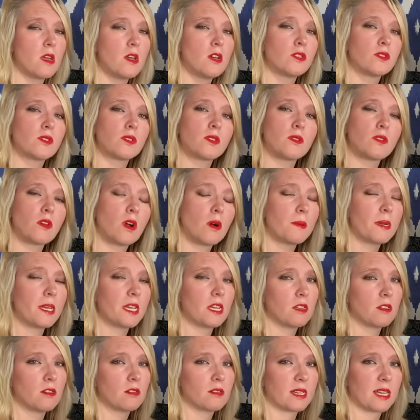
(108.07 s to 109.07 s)
So normally
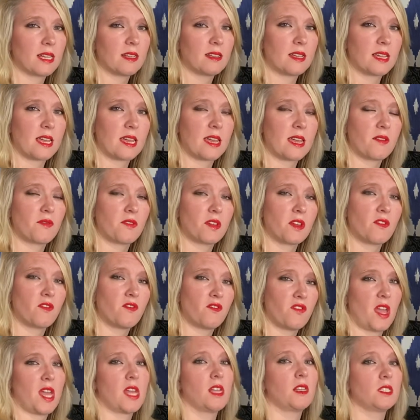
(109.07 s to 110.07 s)
you're not guilty if you
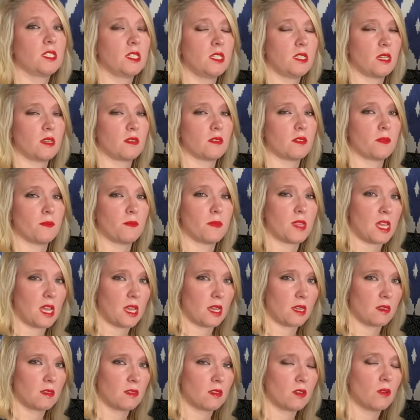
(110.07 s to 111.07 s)
fail to do
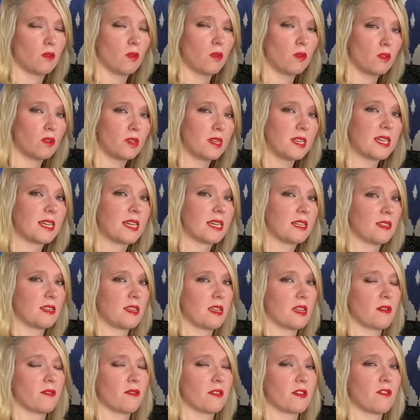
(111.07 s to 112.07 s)
something. You're only
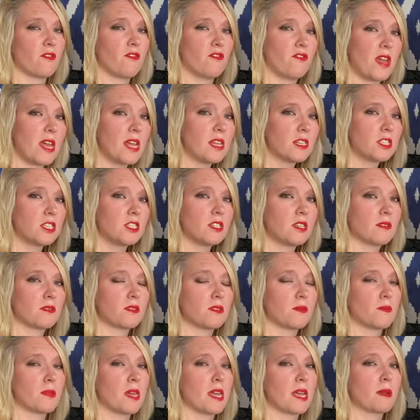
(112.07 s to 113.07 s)
guilty if you fail to do
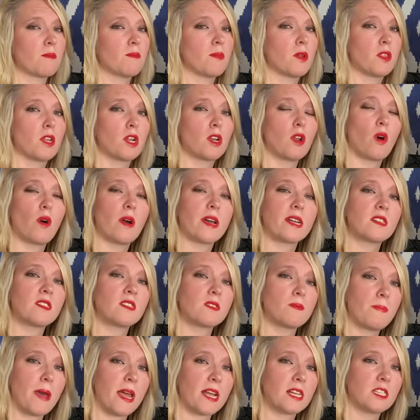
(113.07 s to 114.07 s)
something, but the law
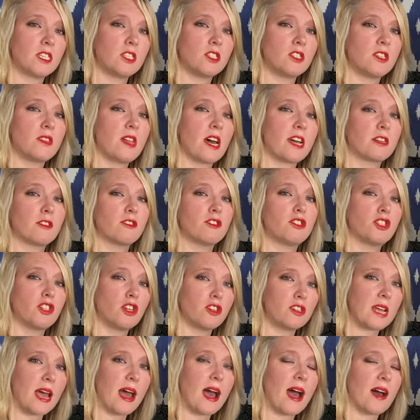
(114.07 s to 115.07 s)
expected that you
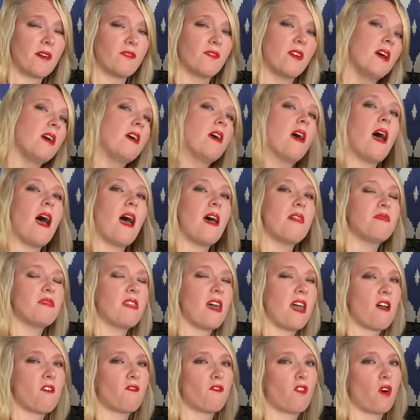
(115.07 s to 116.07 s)
should have, and
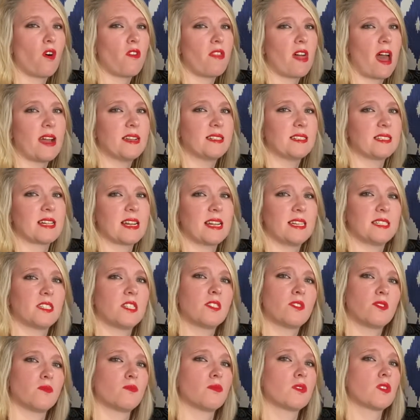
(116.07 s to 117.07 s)
therefore that has led to
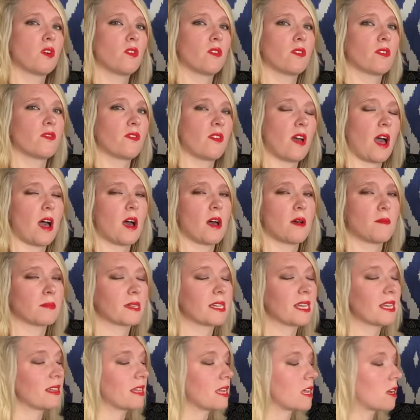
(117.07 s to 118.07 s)
some sort of
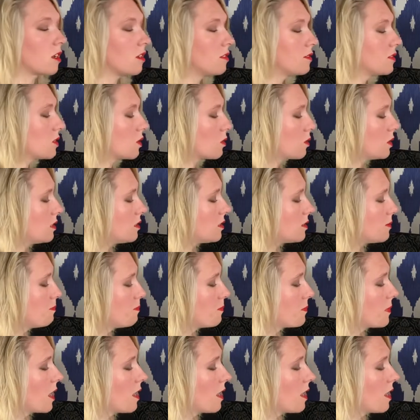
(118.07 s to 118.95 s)
guilty consequence.